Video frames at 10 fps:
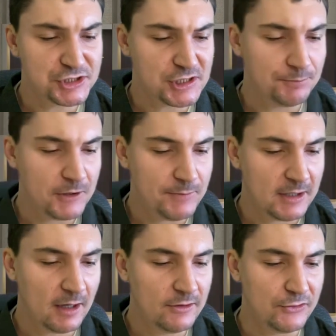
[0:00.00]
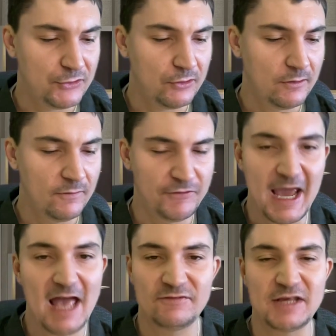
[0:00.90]
just simply because
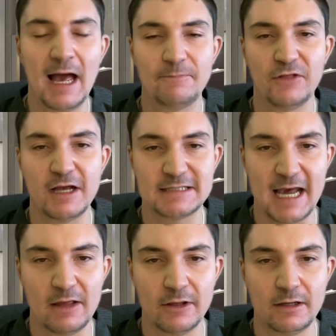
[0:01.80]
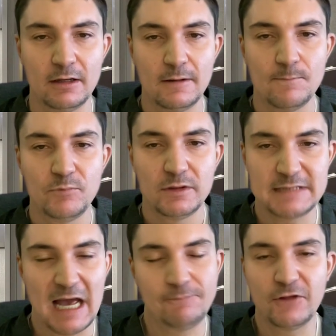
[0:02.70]
they have top flight talent,
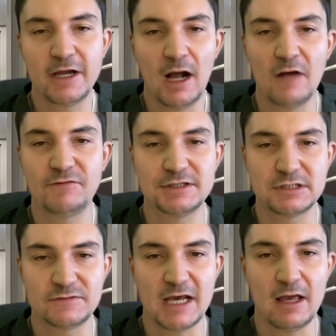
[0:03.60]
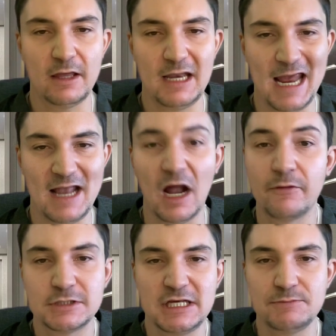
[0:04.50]
top flight offensive talent, and
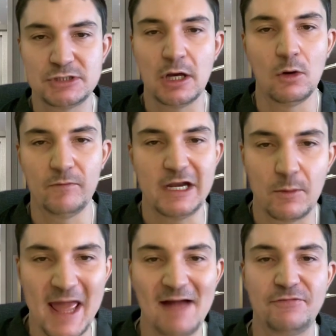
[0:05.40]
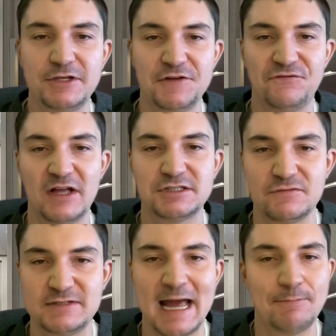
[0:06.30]
other teams don't. They don't have the
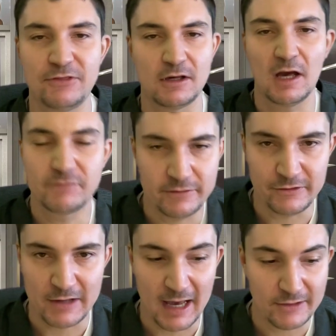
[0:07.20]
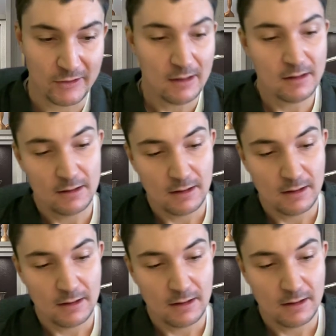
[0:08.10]
defensive depth to cover these guys.